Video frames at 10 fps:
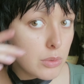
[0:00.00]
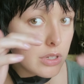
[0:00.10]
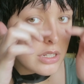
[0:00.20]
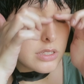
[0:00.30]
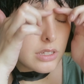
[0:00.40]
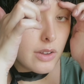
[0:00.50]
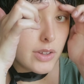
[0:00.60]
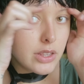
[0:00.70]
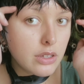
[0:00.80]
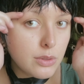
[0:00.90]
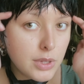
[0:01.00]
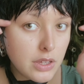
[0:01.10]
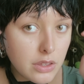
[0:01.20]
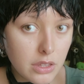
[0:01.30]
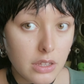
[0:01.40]
we're gonna see how I look
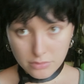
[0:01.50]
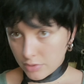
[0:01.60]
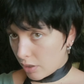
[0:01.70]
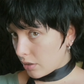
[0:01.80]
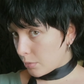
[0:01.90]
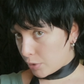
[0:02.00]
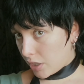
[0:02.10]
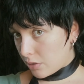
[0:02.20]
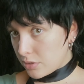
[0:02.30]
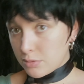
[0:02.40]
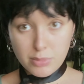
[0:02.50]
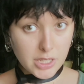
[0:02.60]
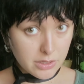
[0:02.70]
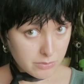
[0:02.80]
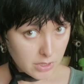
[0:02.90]
with dark brows,
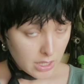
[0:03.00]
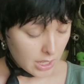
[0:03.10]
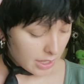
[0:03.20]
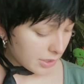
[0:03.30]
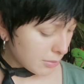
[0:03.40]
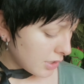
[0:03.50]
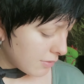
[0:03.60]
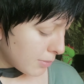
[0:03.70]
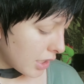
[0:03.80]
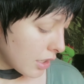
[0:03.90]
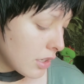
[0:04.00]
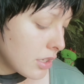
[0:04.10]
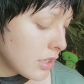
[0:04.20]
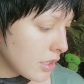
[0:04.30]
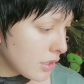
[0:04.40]
but I think I'm gonna leave my hair
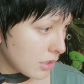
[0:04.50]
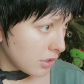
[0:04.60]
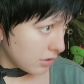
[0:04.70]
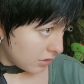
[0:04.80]
here.